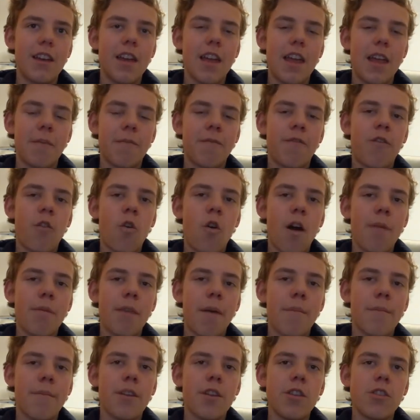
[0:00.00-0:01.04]
Inform
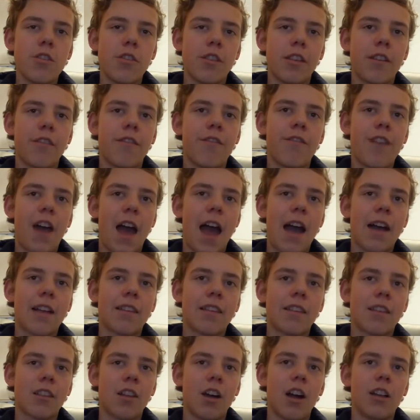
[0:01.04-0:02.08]
them using facts
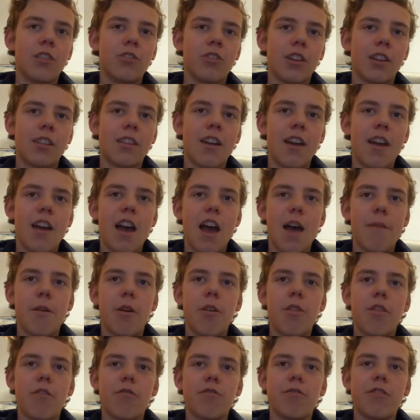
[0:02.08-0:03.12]
and logic
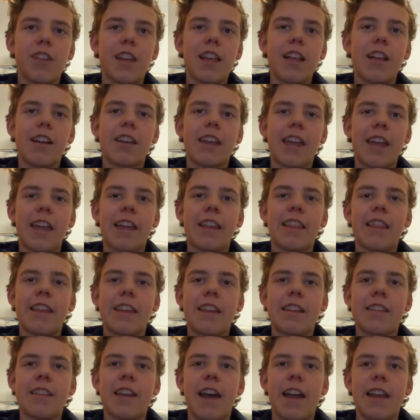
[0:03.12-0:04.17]
about the real King
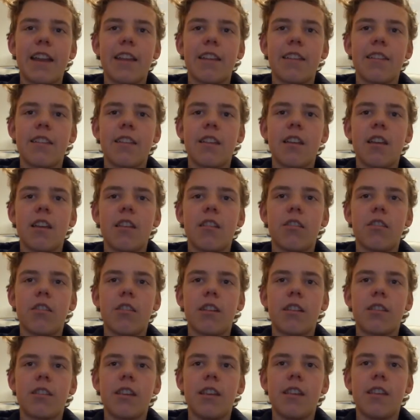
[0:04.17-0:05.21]
Leonidas,
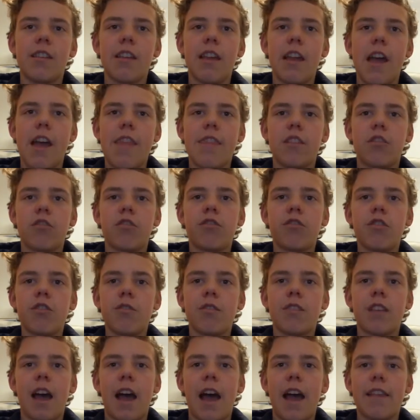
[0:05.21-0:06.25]
Xerxes, and the true
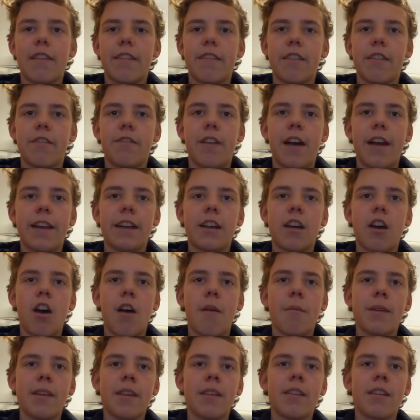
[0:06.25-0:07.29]
size of the fighting
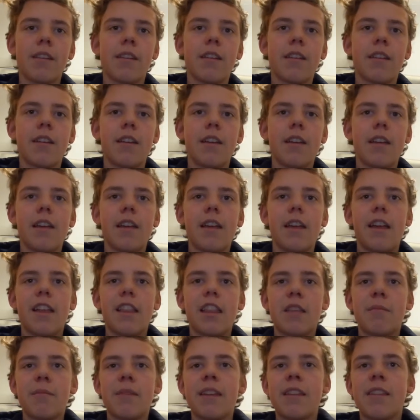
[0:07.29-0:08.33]
armies. In
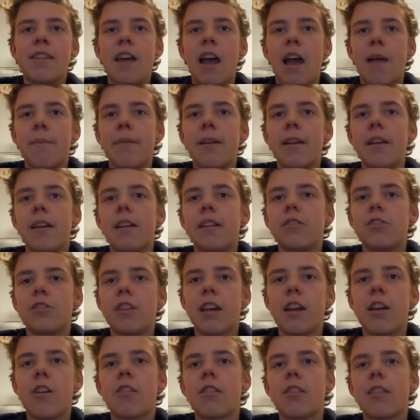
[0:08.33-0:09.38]
the meantime,
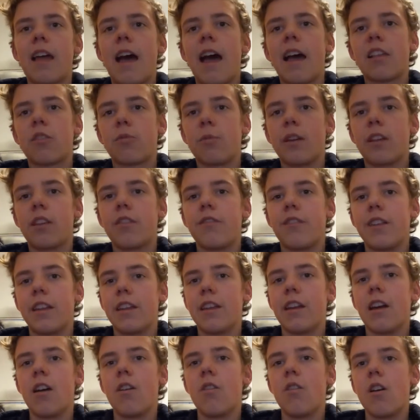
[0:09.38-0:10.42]
check out last week's
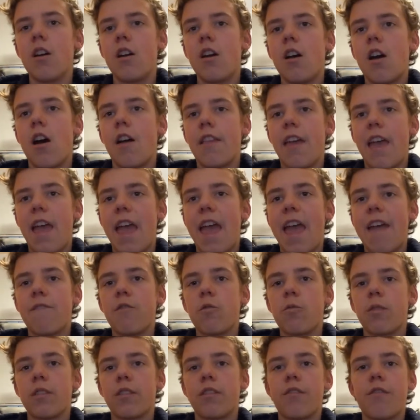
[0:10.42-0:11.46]
video on
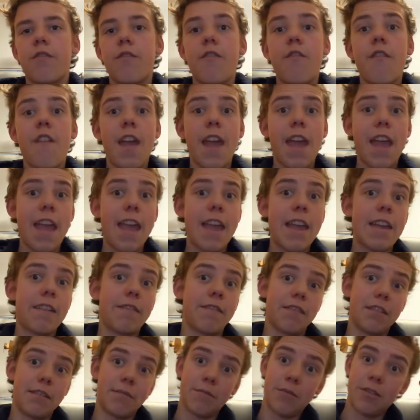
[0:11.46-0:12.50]
everyone's
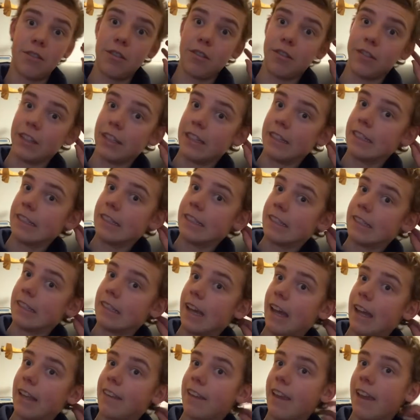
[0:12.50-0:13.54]
favorite movie,
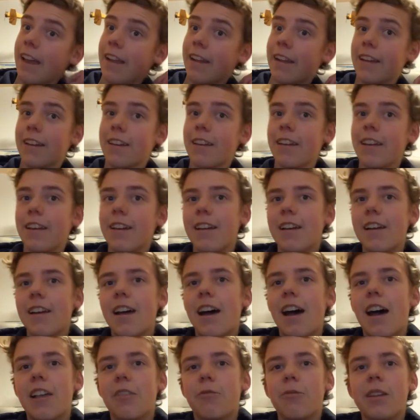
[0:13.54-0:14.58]
Titanic,
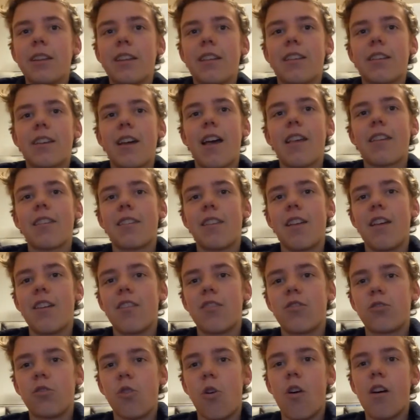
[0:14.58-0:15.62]
as we discussed the
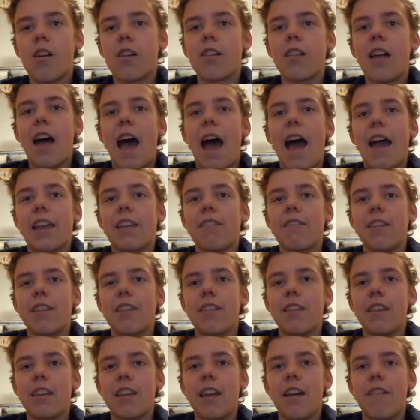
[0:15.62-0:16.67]
historical
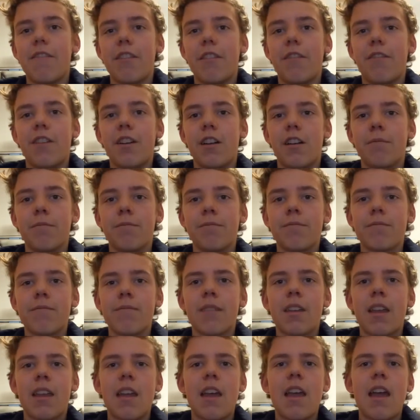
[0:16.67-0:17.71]
accuracy of the film,
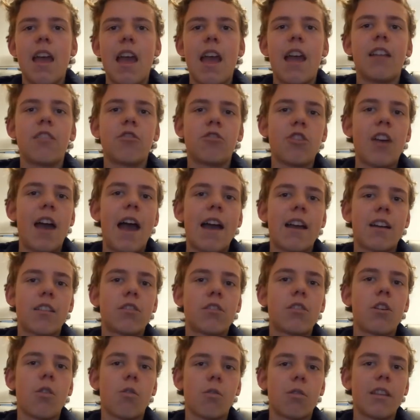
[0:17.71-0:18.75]
and Jack
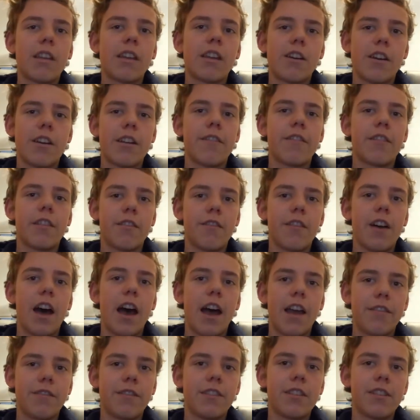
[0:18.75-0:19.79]
totally could have
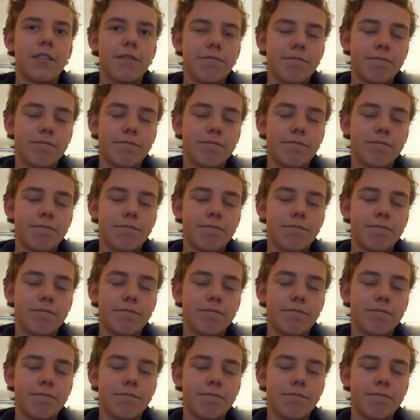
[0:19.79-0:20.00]
survived.